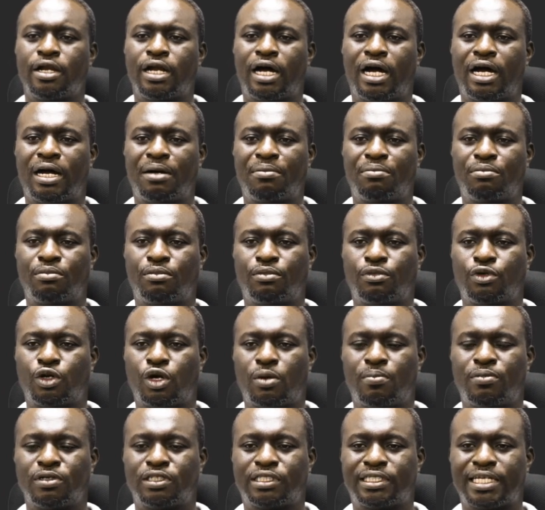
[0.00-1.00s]
um,
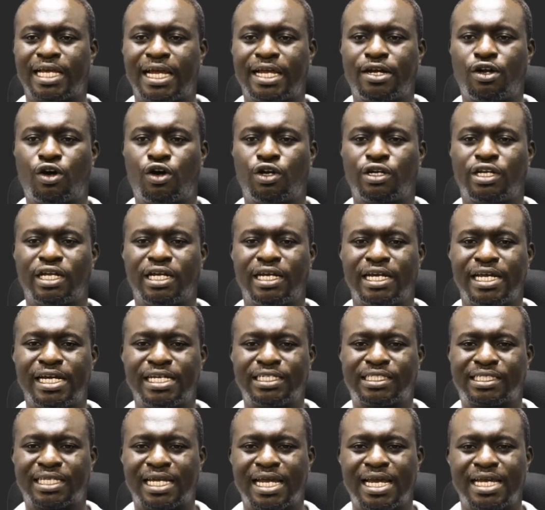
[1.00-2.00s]
number ten on the
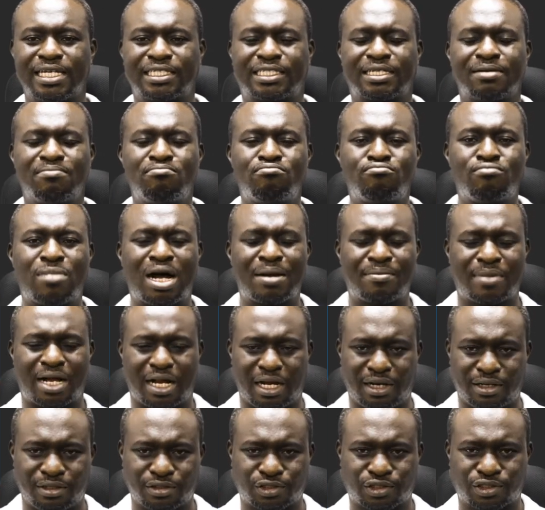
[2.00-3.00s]
list is
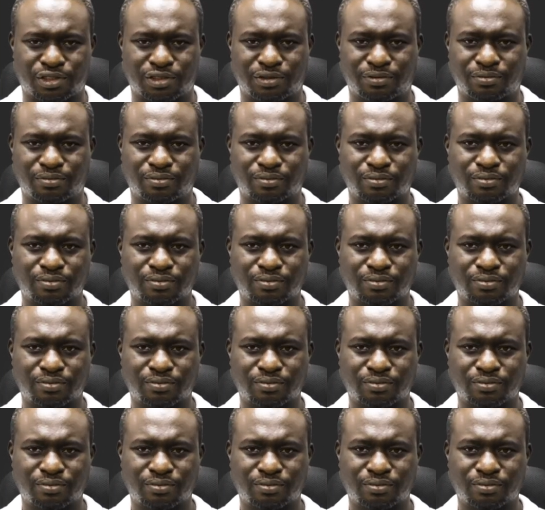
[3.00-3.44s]
mammals.